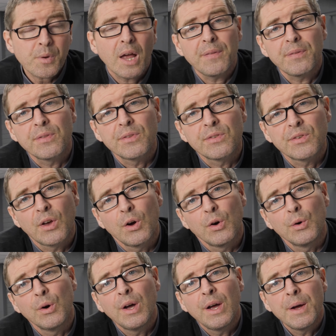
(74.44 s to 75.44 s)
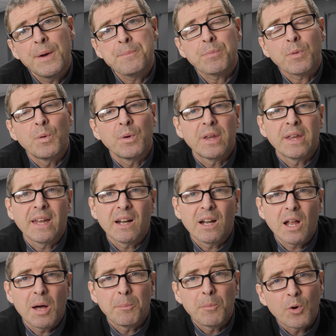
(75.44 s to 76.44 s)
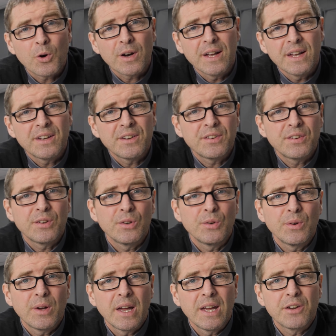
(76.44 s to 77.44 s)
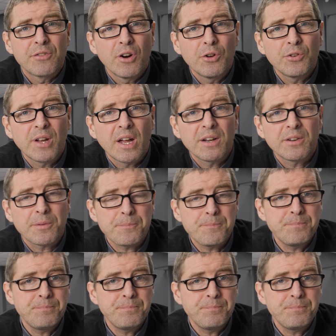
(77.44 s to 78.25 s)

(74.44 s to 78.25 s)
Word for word: and so we can get a lot more into a grow tent.